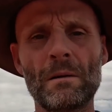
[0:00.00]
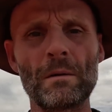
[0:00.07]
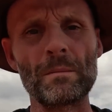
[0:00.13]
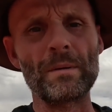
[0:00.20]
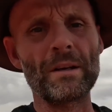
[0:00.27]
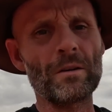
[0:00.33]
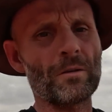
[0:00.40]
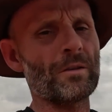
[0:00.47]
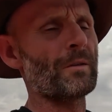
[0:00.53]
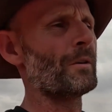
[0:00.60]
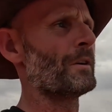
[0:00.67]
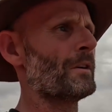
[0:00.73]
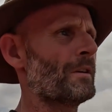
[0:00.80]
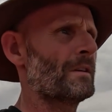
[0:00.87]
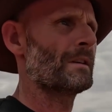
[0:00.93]
We've been on
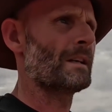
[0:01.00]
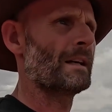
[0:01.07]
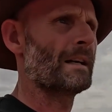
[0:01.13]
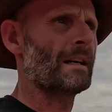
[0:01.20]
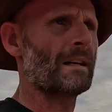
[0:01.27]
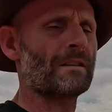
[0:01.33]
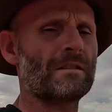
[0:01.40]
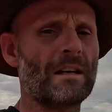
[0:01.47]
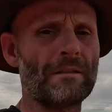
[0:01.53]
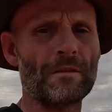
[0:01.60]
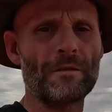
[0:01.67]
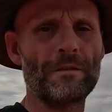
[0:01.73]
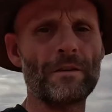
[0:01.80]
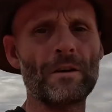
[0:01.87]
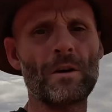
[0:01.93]
the
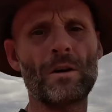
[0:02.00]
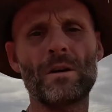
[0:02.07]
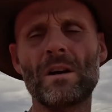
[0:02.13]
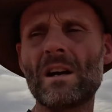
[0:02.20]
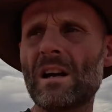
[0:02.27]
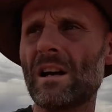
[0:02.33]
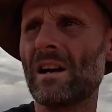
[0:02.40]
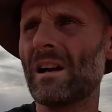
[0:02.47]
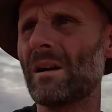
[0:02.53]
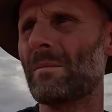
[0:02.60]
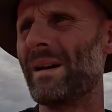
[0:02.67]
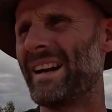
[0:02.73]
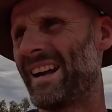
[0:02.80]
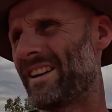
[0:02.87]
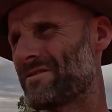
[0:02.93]
gravel for
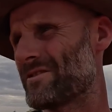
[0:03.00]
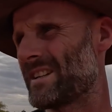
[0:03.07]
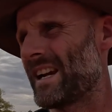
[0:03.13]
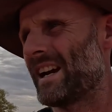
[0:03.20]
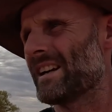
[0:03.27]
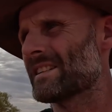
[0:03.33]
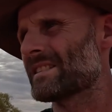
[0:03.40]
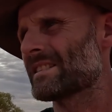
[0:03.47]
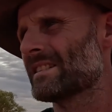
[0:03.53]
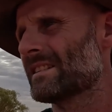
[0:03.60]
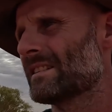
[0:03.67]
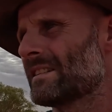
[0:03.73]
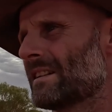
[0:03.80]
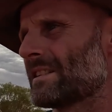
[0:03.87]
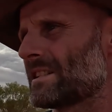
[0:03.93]
about 100 k's,
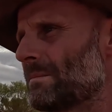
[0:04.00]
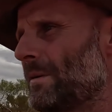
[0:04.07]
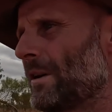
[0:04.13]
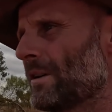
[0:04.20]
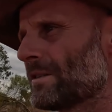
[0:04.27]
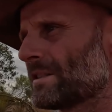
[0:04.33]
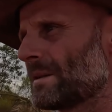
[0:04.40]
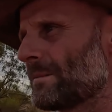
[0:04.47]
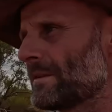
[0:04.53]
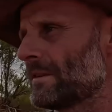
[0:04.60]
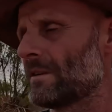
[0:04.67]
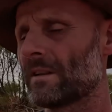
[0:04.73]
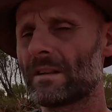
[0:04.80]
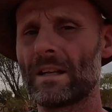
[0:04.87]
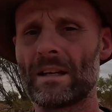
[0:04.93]
I suppose, something
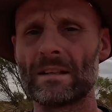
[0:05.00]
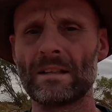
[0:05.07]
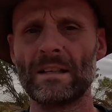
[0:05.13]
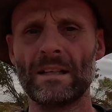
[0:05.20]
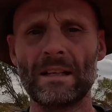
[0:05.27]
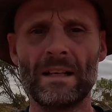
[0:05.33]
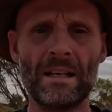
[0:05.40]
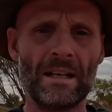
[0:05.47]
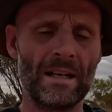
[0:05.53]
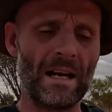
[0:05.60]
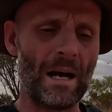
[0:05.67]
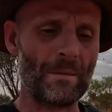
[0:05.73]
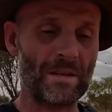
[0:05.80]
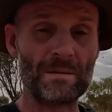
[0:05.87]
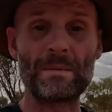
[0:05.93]
like that.
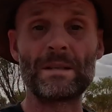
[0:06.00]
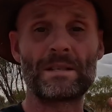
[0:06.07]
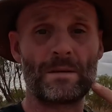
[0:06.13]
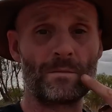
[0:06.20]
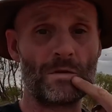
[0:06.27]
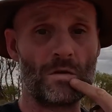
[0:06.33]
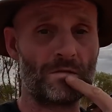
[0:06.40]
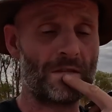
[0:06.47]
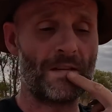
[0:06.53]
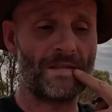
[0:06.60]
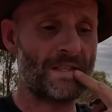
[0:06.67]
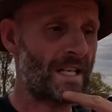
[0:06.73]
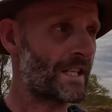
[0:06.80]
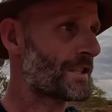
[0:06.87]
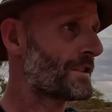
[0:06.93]
There's been some real rough
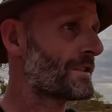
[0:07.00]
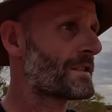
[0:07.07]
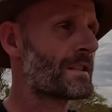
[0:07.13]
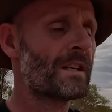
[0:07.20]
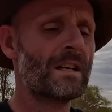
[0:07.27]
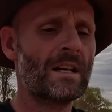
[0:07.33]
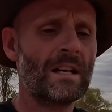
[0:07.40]
sections.